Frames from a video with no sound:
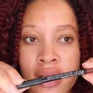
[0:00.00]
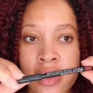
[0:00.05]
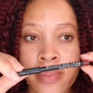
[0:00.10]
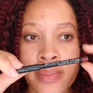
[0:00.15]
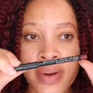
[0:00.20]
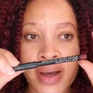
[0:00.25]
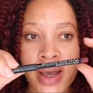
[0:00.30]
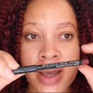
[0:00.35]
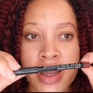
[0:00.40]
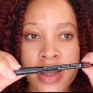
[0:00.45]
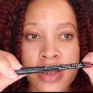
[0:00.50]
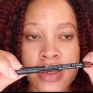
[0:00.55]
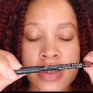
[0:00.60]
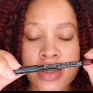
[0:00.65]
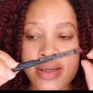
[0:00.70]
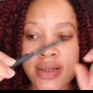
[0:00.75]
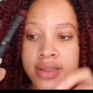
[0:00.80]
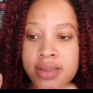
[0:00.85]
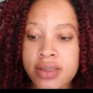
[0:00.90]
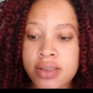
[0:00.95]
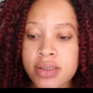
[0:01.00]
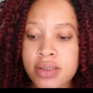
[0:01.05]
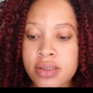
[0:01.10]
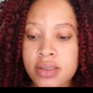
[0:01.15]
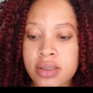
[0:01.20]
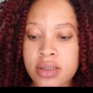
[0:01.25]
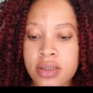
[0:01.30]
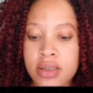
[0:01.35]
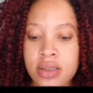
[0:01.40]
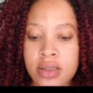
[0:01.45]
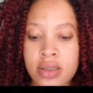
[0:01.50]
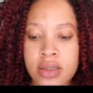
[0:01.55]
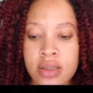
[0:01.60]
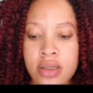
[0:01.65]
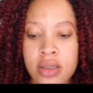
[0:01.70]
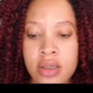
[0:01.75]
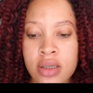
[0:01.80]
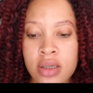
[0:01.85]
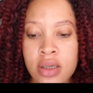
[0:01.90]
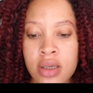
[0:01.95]
by NYX,
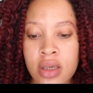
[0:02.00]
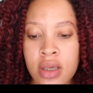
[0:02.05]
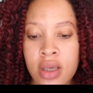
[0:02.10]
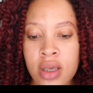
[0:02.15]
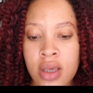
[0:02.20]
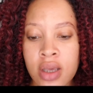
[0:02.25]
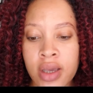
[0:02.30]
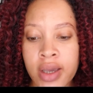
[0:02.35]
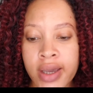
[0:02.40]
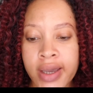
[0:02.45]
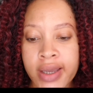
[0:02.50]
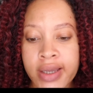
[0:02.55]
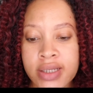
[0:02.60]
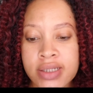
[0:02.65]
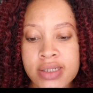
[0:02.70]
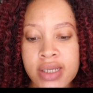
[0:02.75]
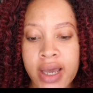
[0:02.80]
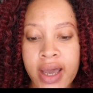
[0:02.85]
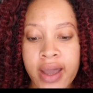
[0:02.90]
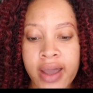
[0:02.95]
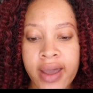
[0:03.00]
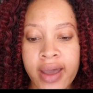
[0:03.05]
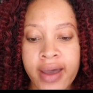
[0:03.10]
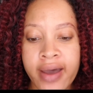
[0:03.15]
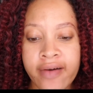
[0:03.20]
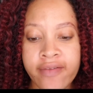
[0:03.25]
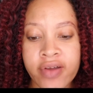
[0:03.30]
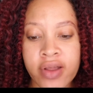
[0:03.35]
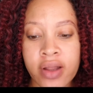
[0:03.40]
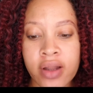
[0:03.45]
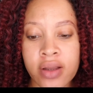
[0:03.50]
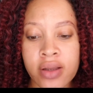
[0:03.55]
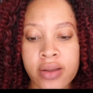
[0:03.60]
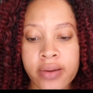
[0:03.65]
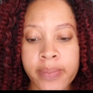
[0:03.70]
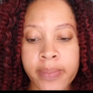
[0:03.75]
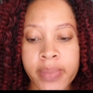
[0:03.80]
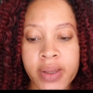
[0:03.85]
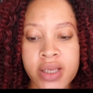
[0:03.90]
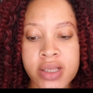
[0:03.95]
and I have a
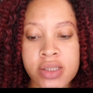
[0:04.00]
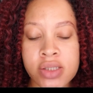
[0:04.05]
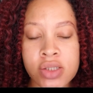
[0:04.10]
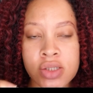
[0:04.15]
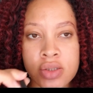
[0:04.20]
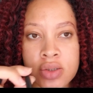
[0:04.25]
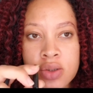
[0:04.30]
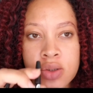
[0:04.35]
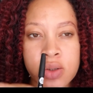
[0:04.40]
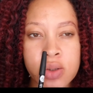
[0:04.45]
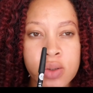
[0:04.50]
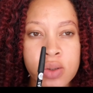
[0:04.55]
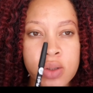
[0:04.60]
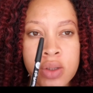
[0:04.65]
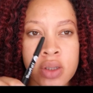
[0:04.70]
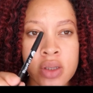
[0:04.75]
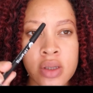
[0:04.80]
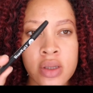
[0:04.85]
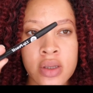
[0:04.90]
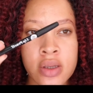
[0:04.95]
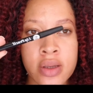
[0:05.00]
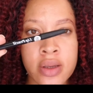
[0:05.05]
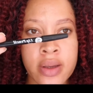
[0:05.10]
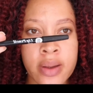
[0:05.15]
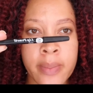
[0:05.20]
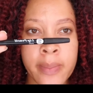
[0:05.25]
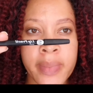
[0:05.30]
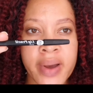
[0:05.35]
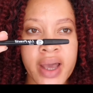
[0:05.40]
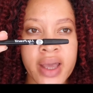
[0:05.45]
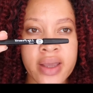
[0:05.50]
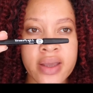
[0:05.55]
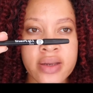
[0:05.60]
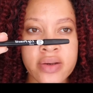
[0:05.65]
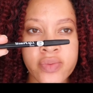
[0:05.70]
lip pencil by